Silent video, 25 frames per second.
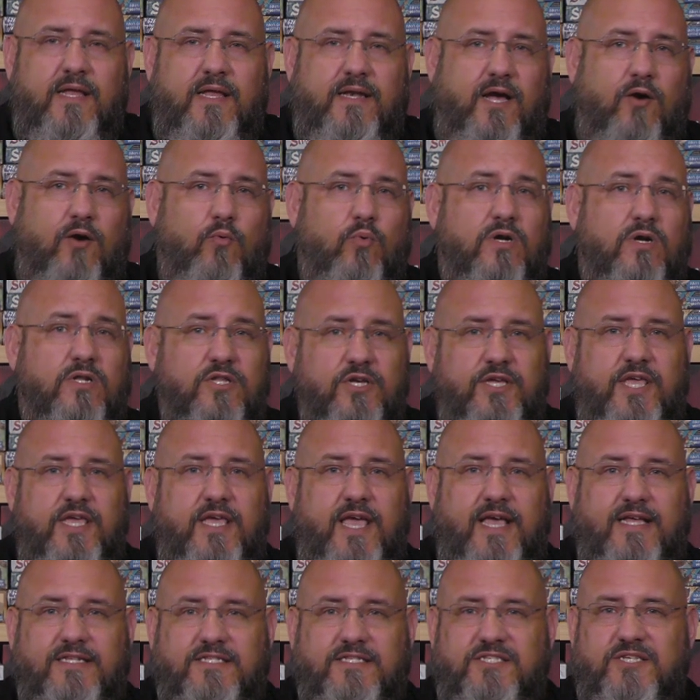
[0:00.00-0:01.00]
Now, we're
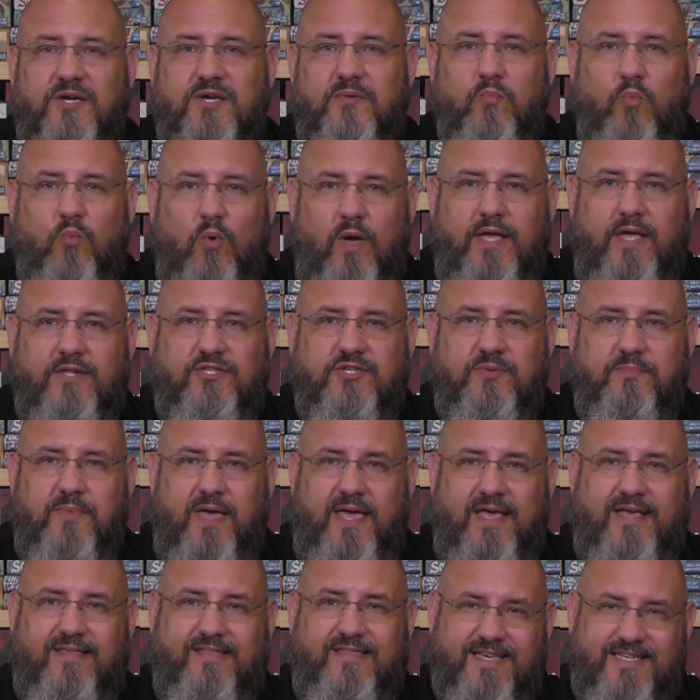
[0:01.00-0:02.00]
looking at some way to
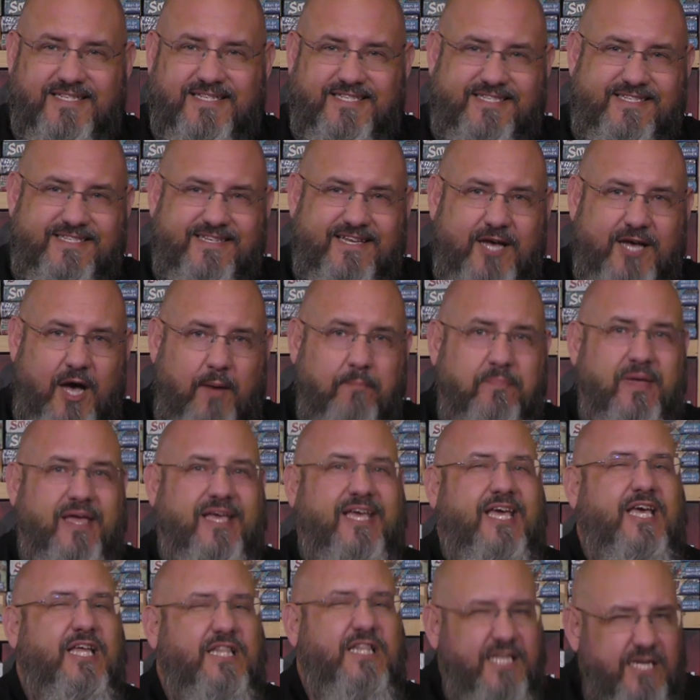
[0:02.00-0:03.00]
make this a
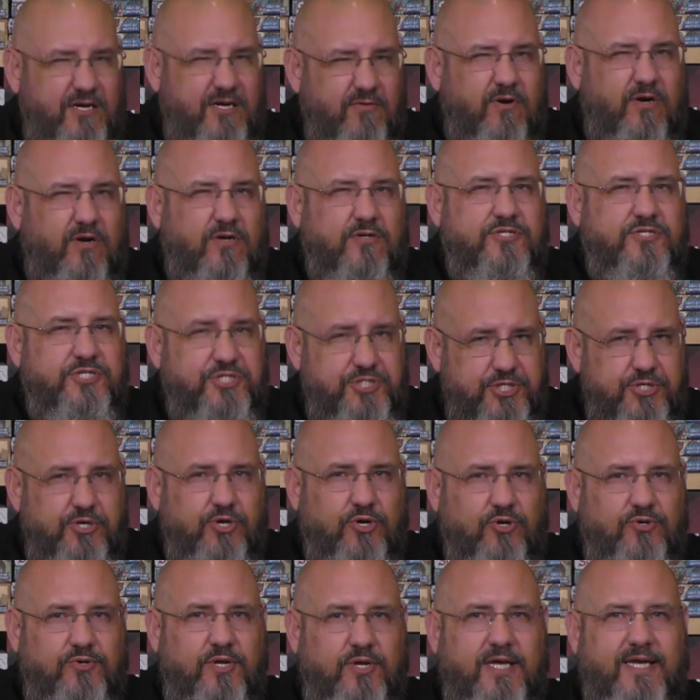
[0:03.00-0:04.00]
bit clearer
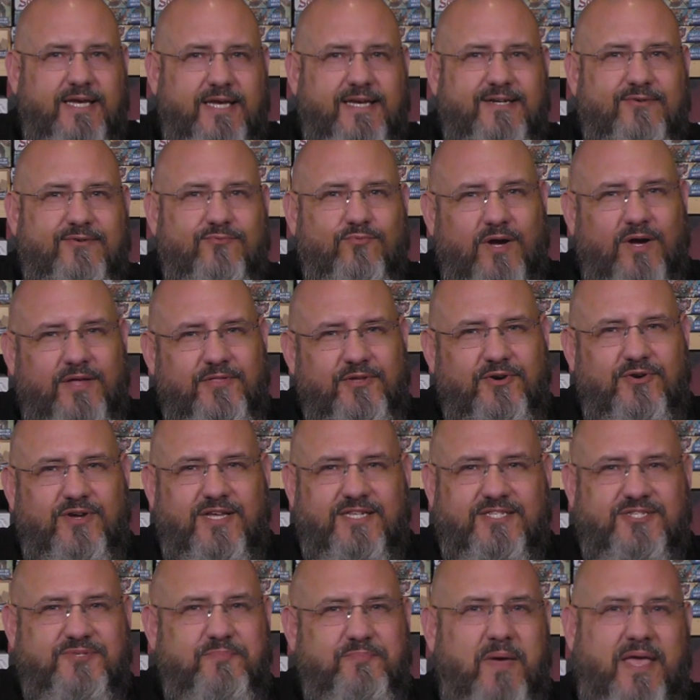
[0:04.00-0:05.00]
soon, whether
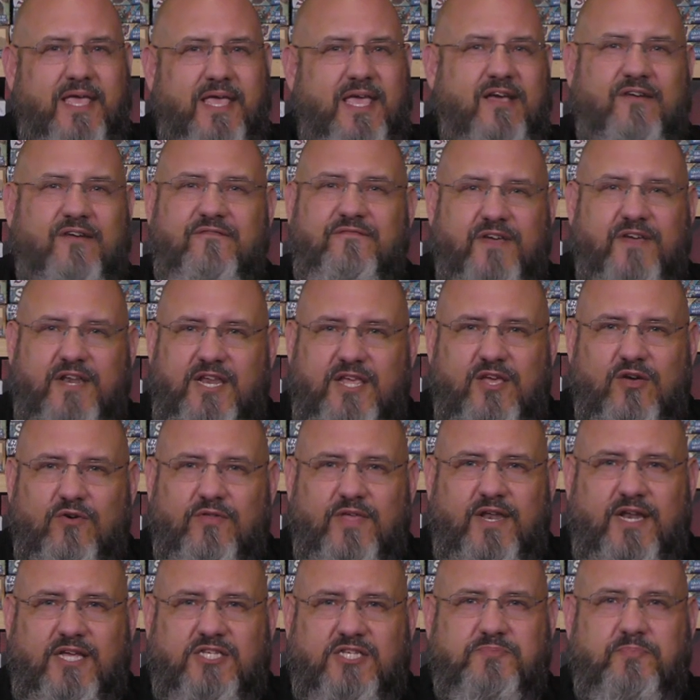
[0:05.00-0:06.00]
it's making a
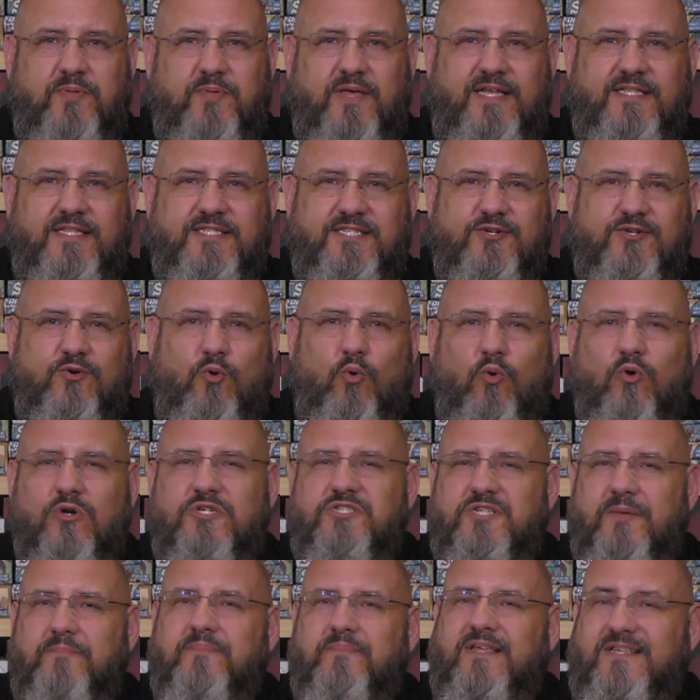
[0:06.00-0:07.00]
video that explains it or
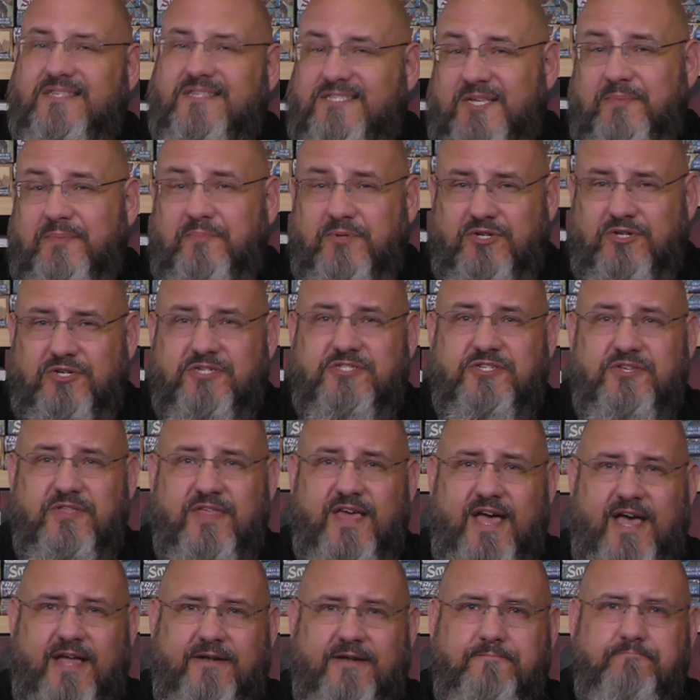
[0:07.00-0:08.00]
something similar to
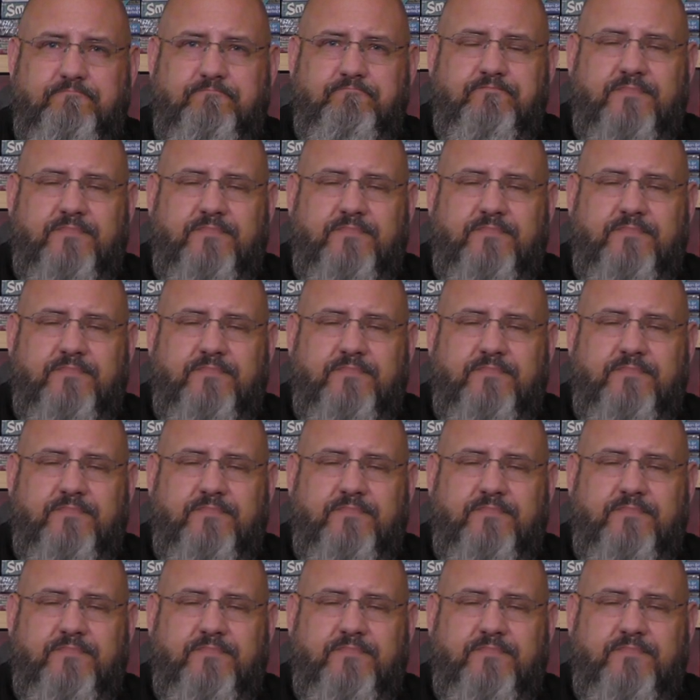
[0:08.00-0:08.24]
that.